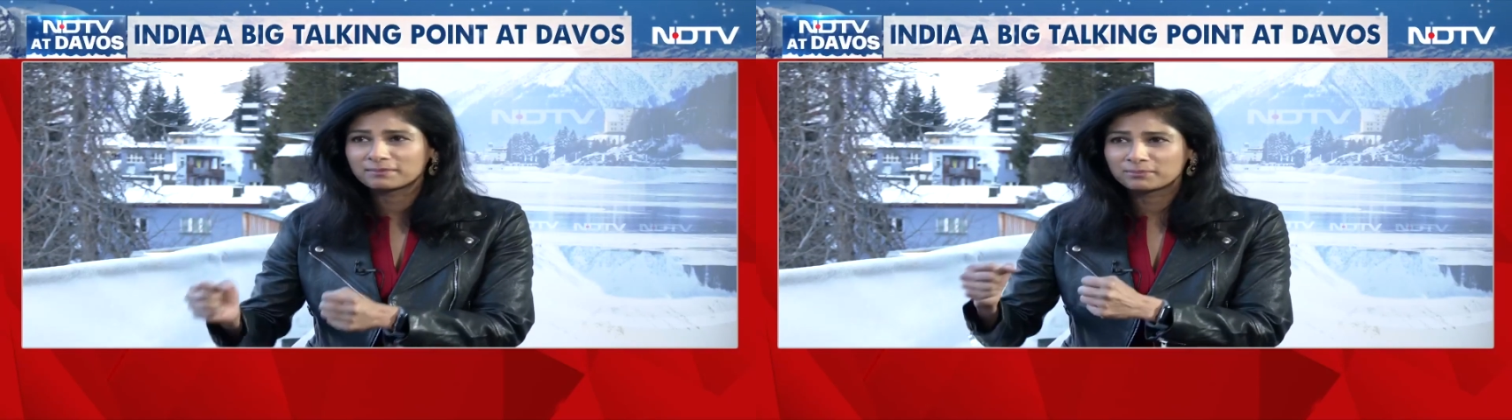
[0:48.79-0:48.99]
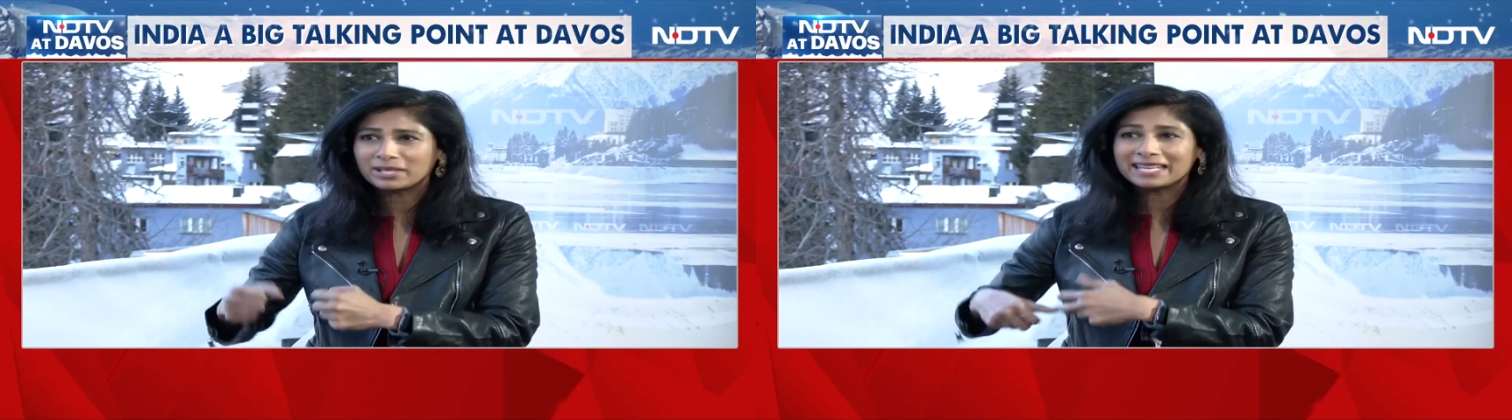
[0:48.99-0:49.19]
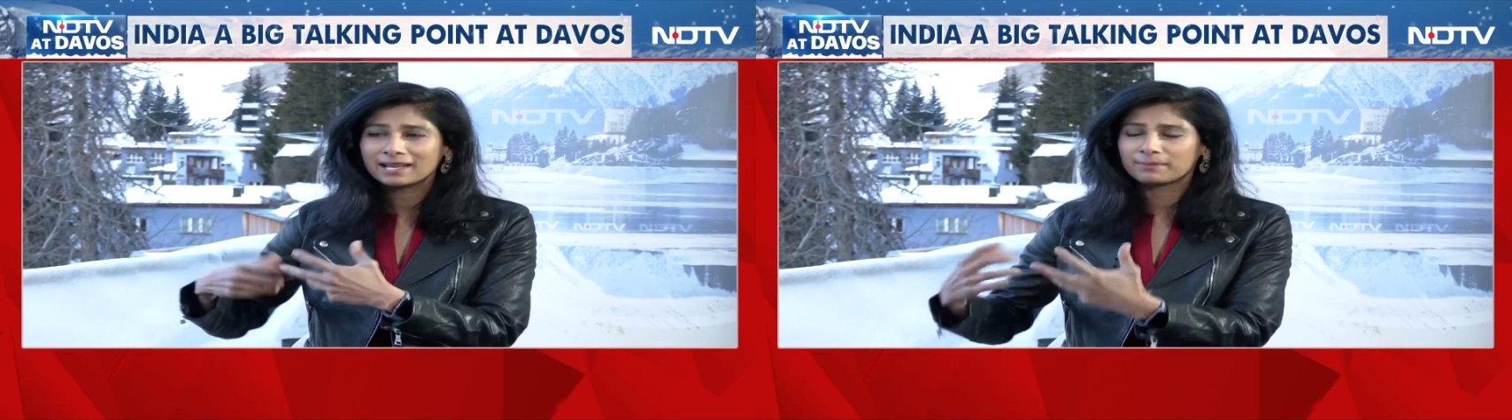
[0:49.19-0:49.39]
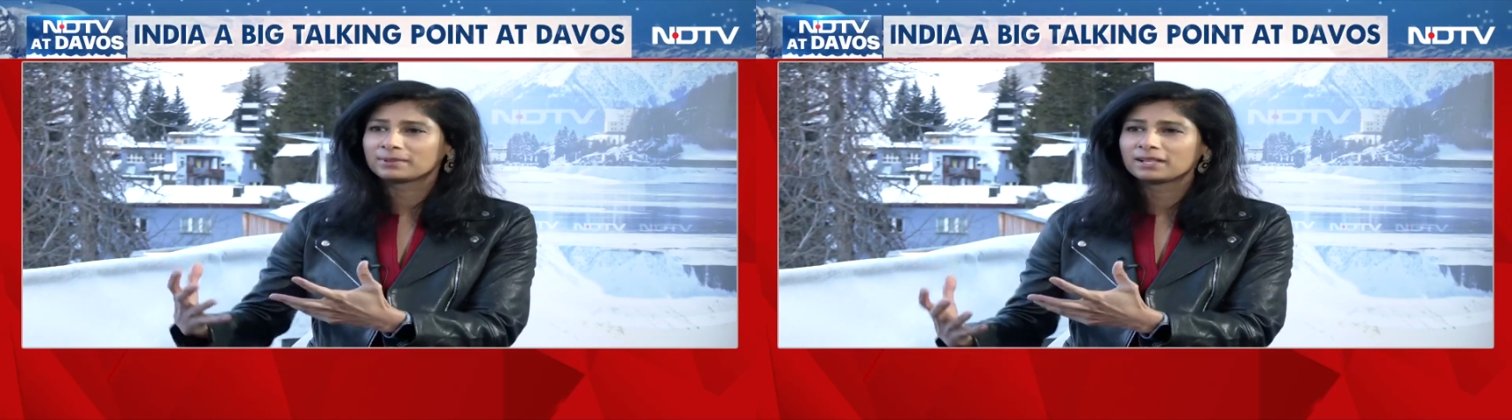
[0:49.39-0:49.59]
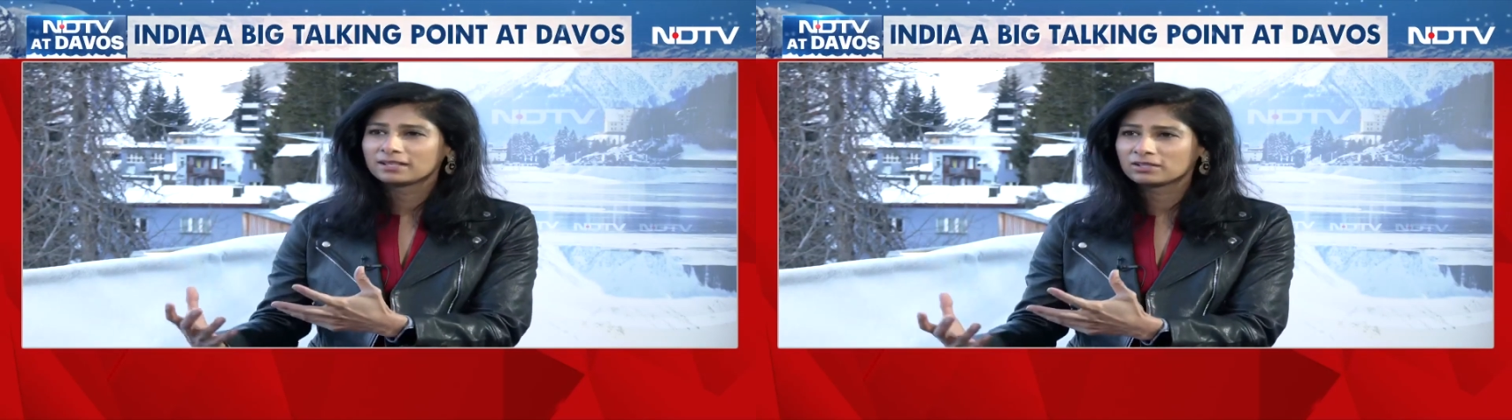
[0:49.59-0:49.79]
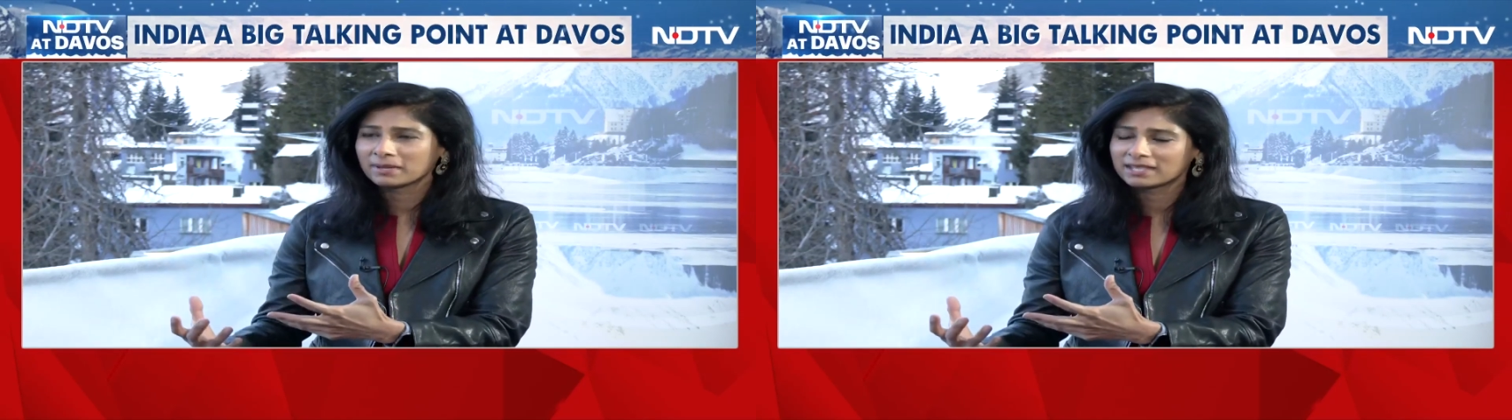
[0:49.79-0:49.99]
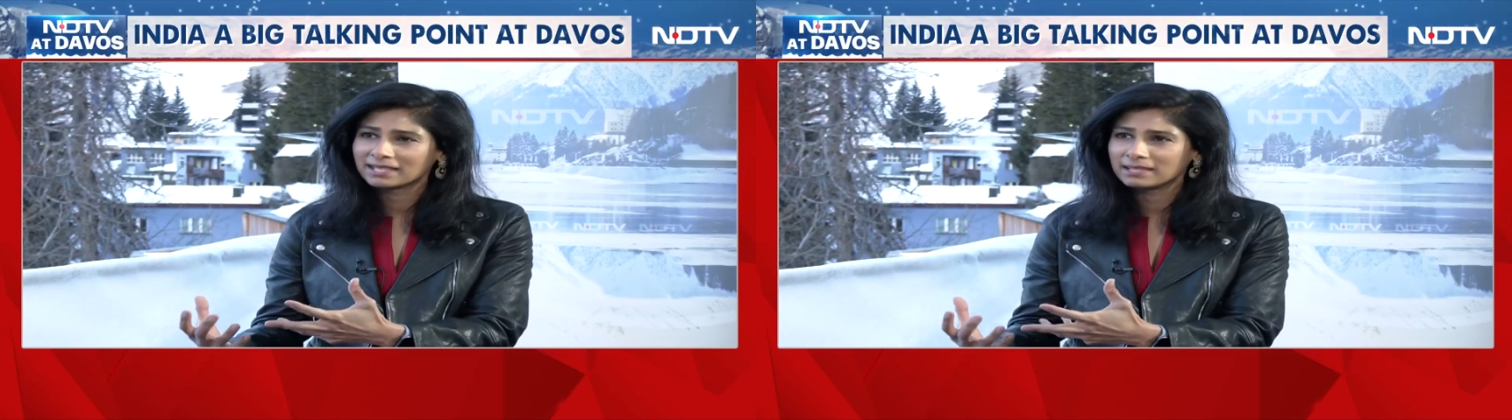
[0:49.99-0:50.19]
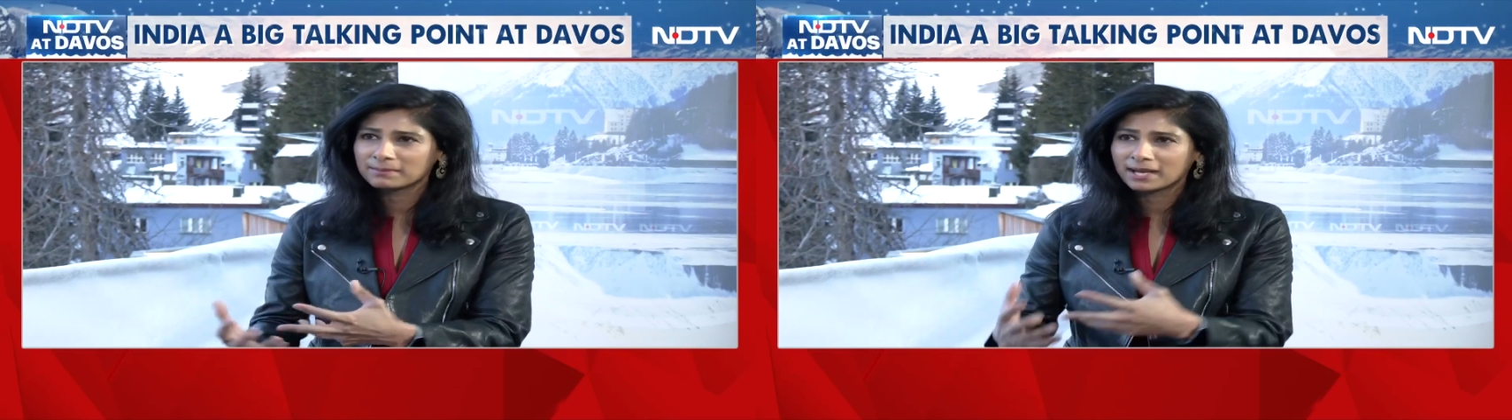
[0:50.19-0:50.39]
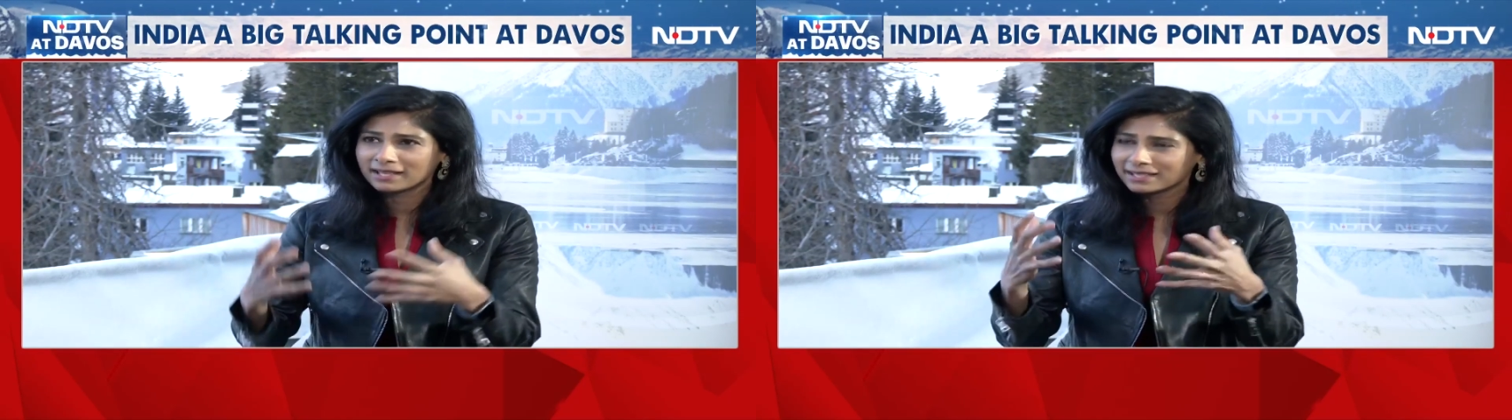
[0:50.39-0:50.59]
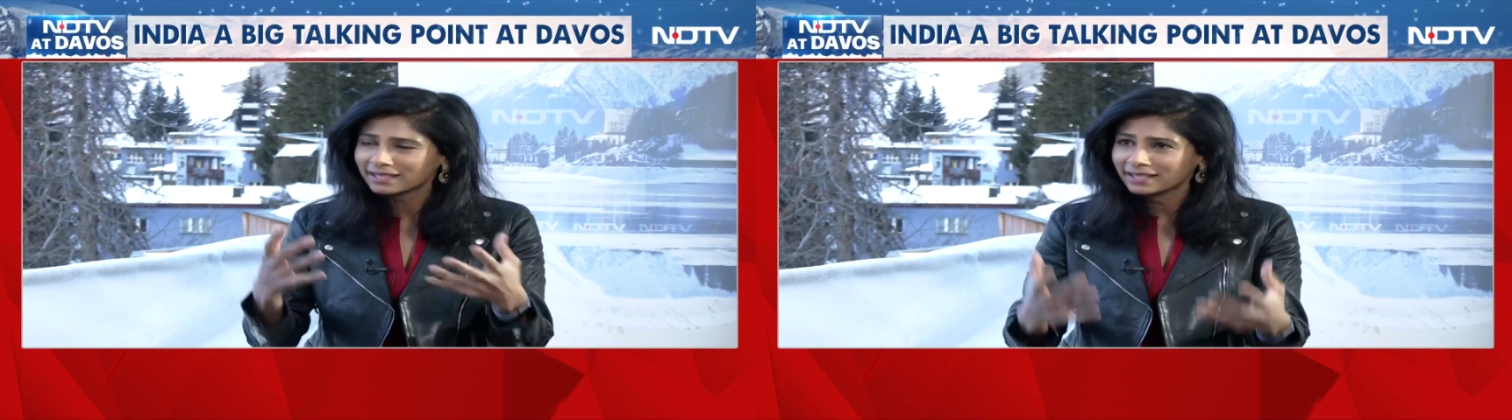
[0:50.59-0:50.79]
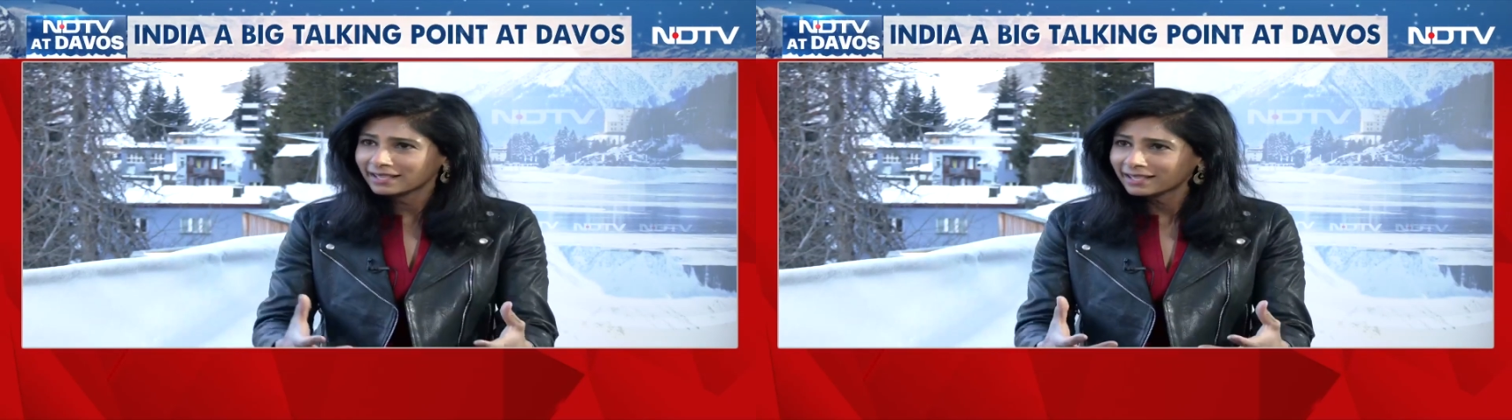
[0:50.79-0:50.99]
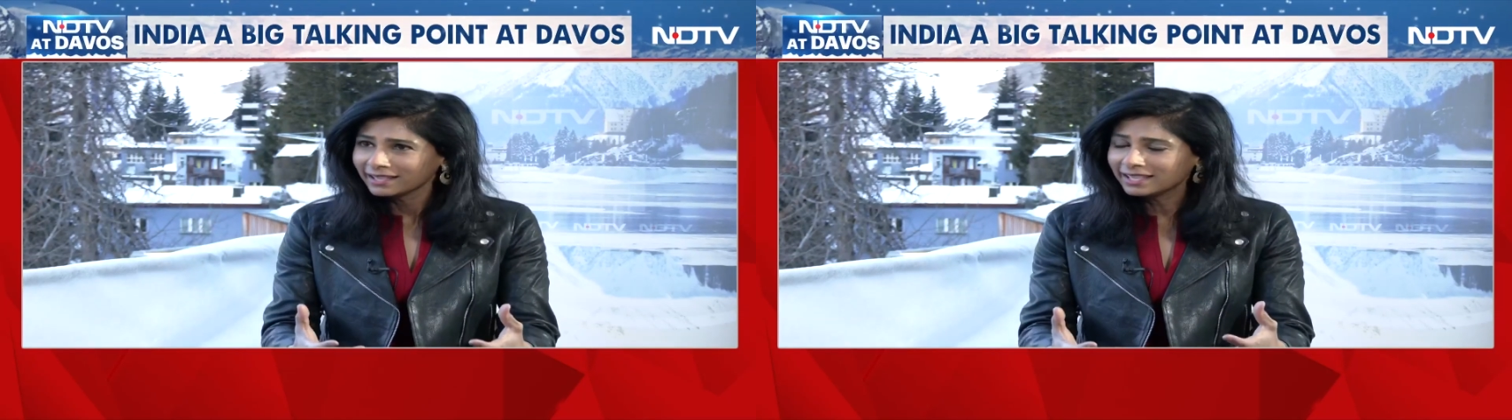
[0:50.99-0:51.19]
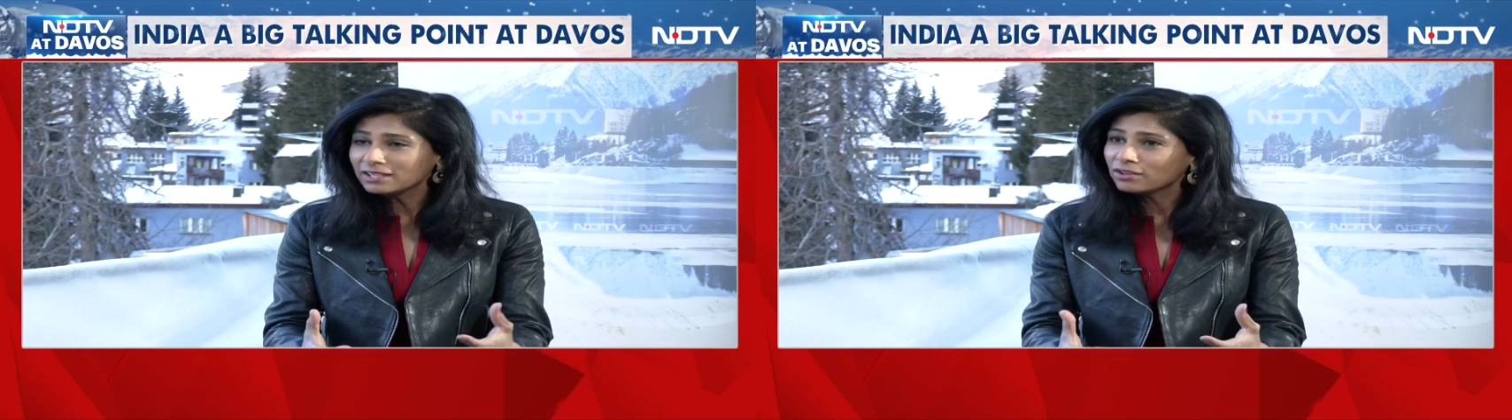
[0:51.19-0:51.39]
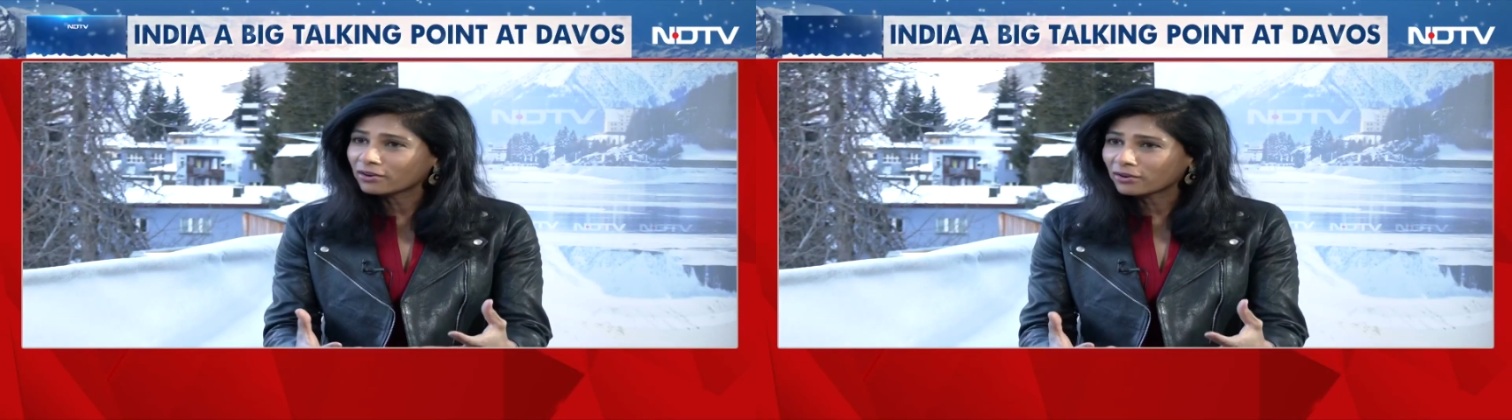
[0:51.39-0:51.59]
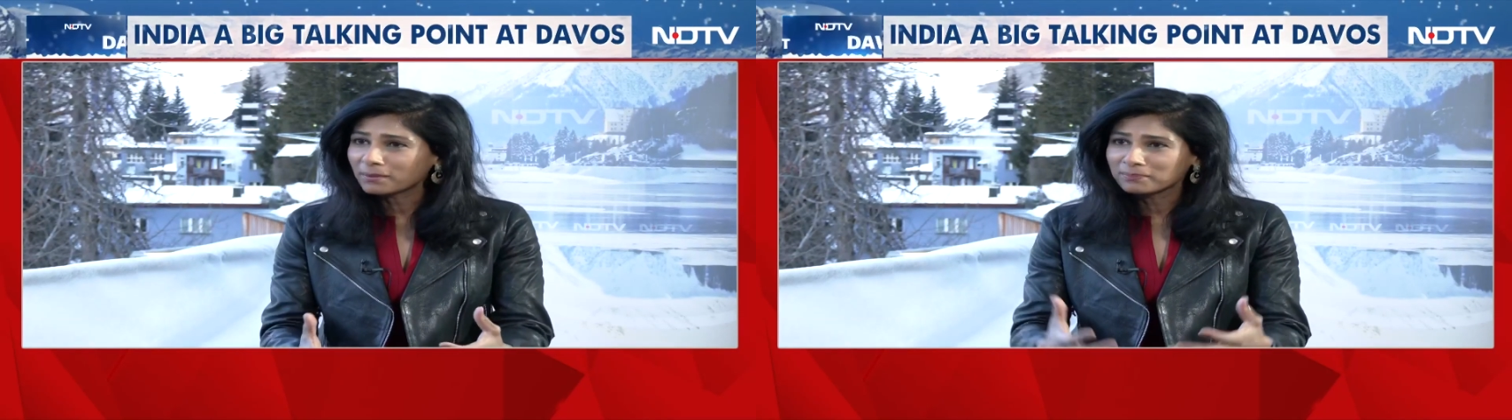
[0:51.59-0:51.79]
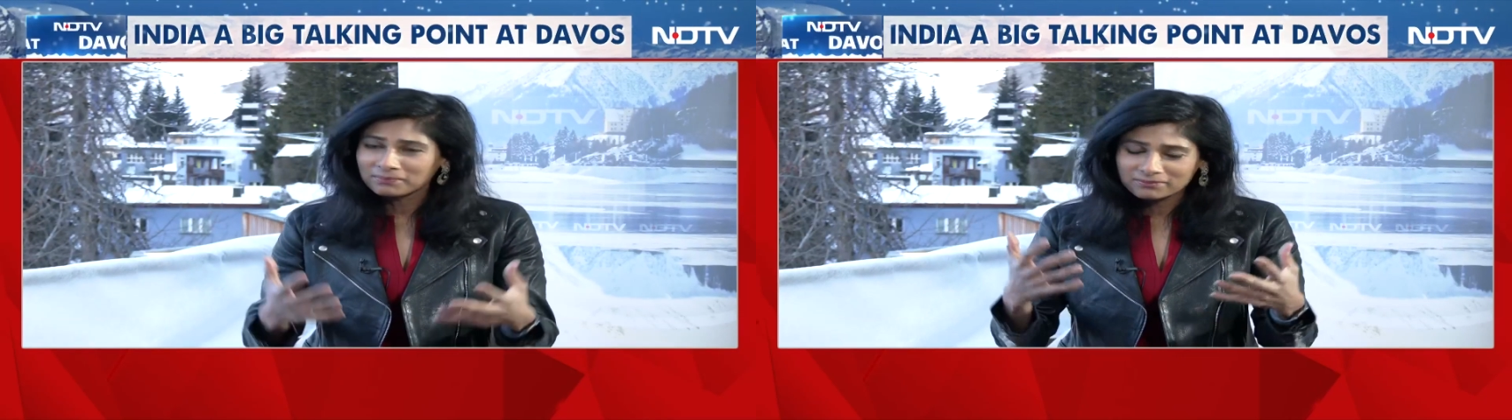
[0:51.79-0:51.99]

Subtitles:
bringing up domestic demand. In Europe,